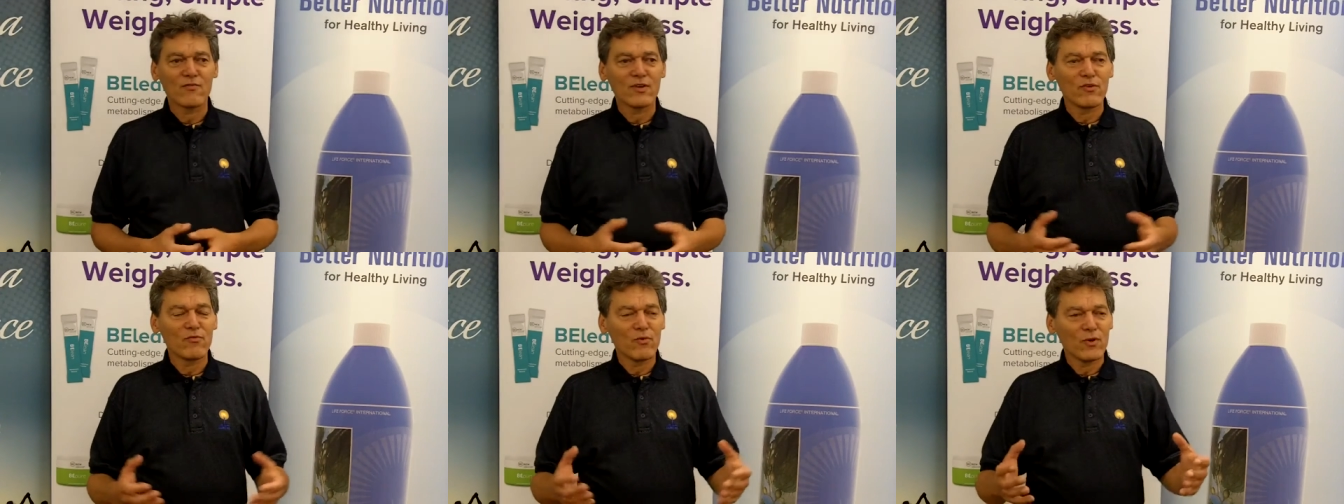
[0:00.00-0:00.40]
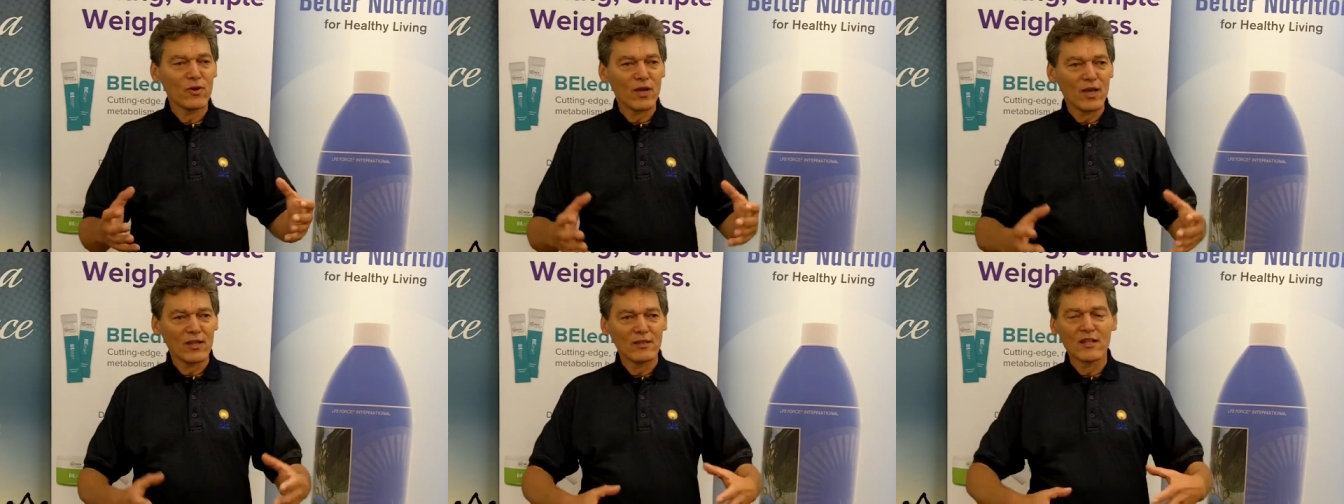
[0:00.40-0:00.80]
we
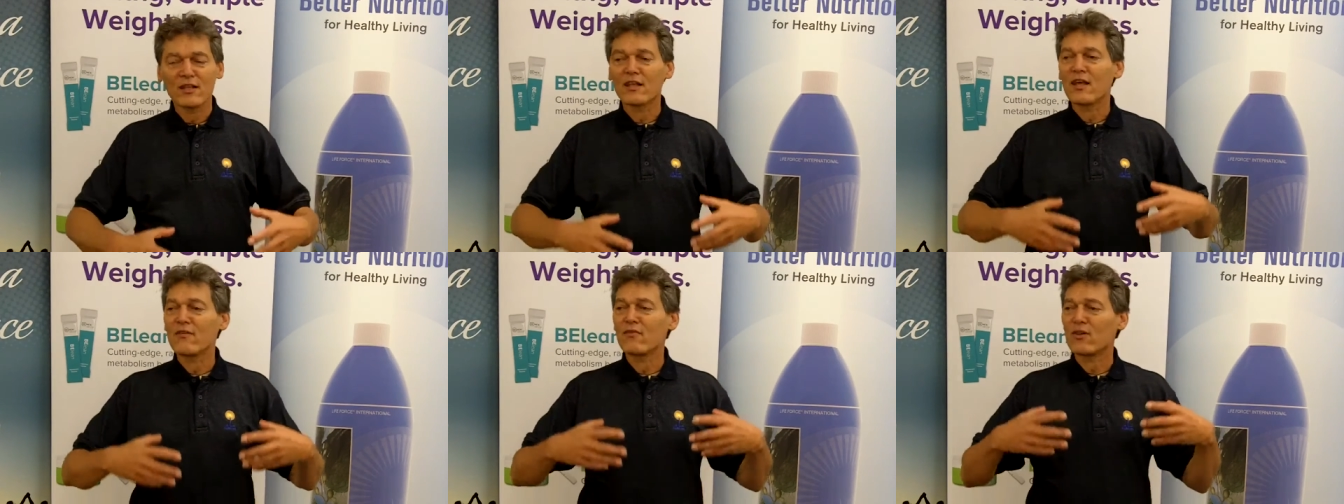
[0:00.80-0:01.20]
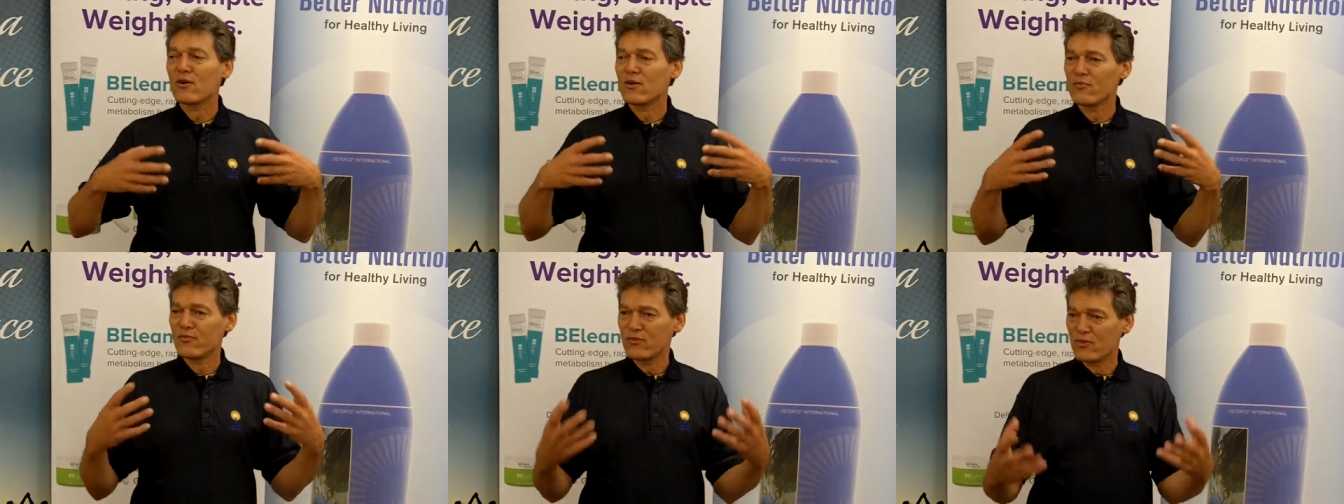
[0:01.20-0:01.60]
were at the
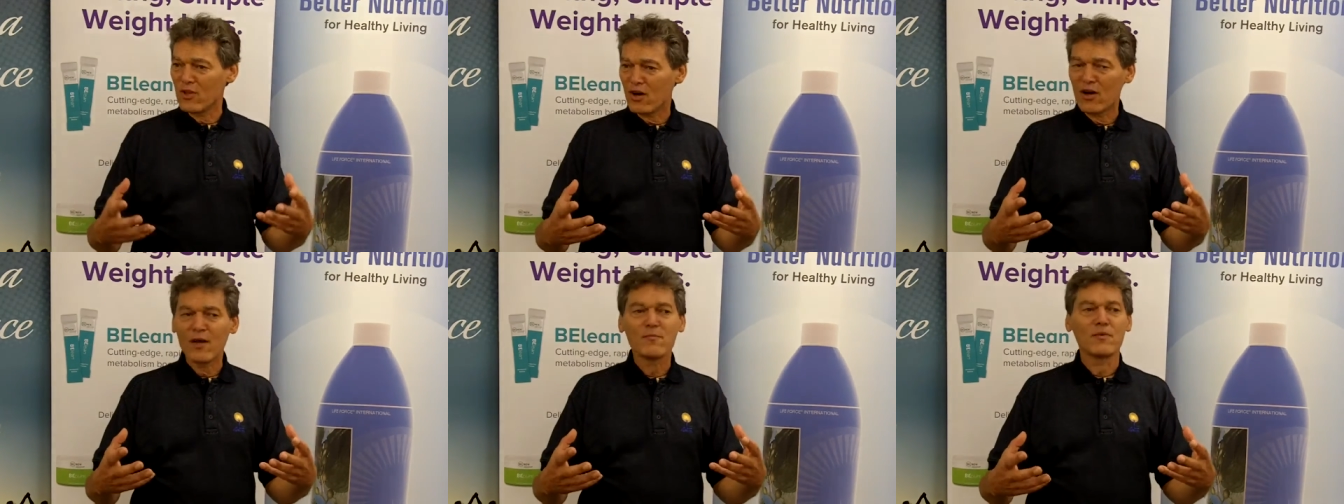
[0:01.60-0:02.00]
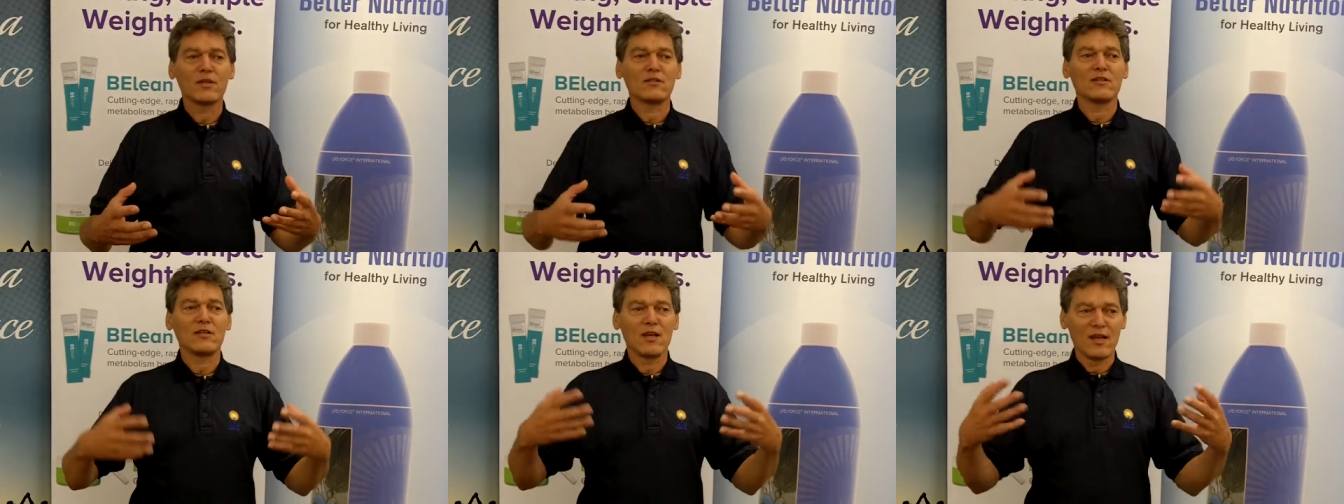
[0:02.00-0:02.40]
level of
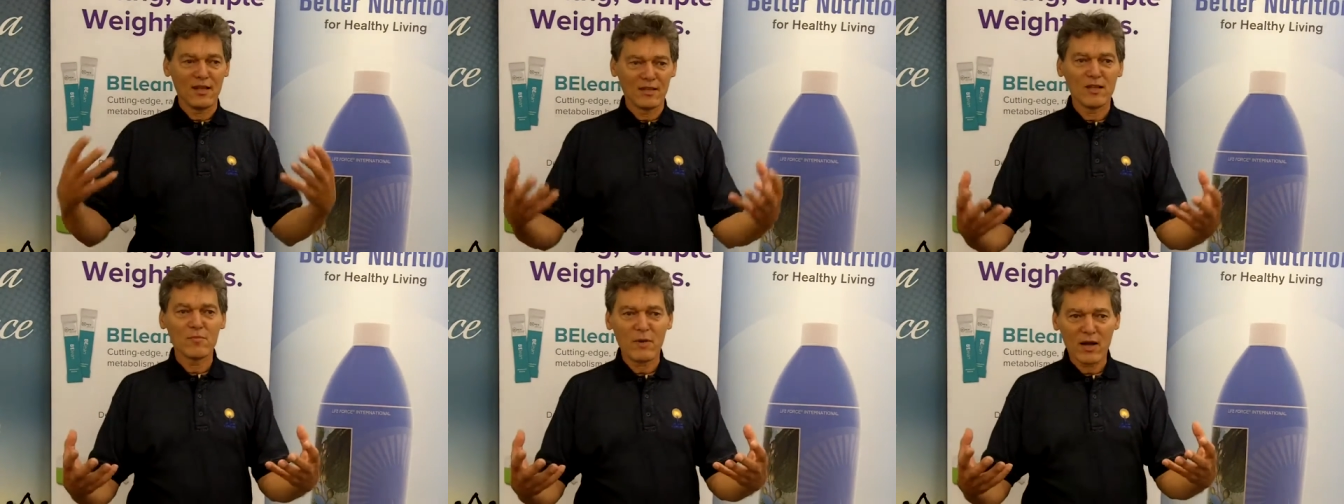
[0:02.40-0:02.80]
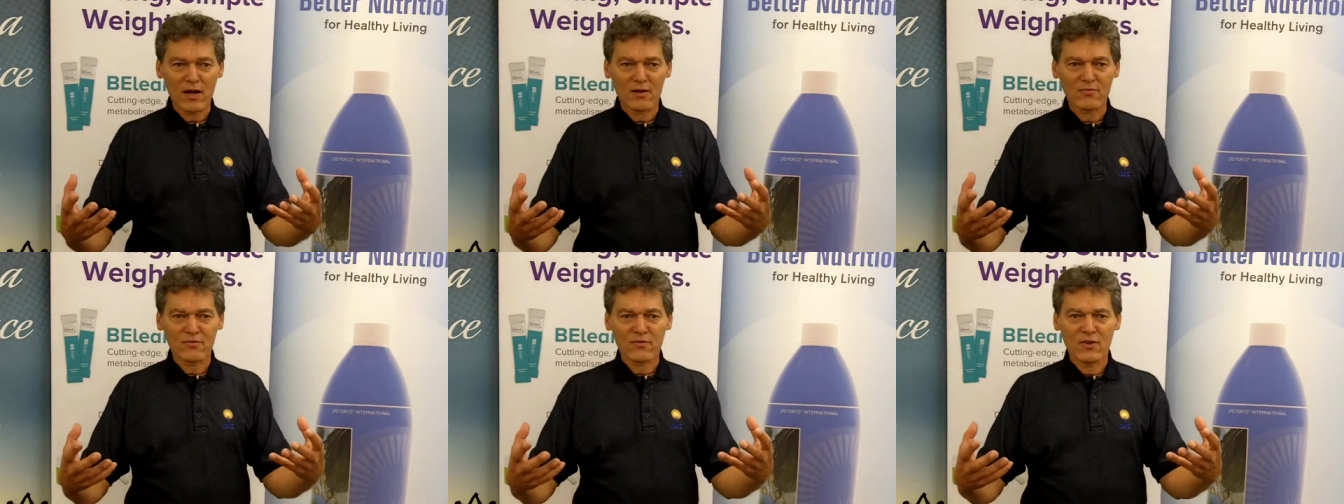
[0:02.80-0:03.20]
diamond and
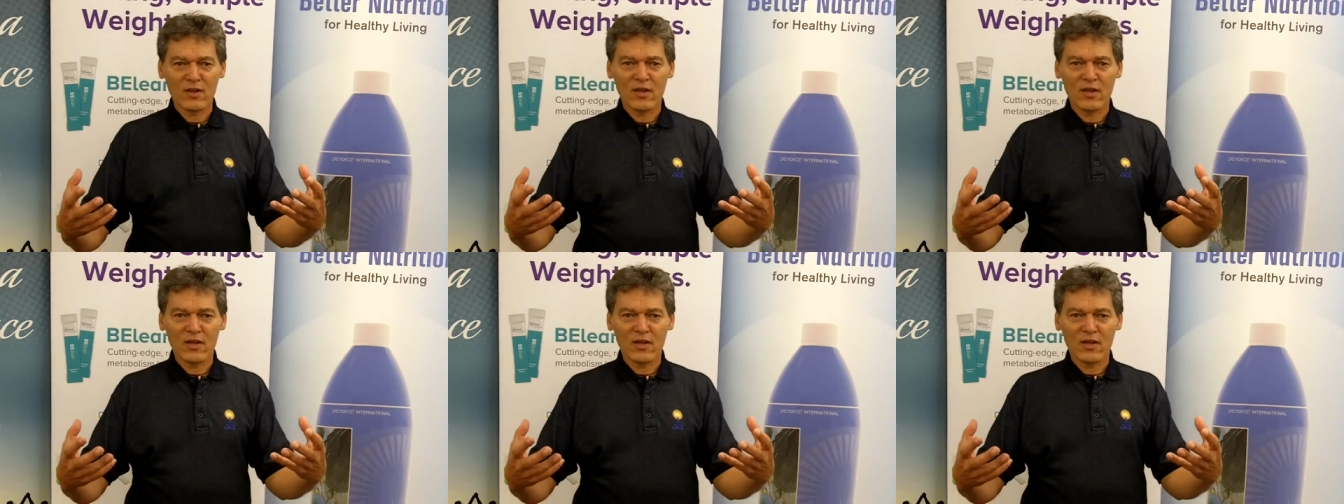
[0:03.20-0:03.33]
above.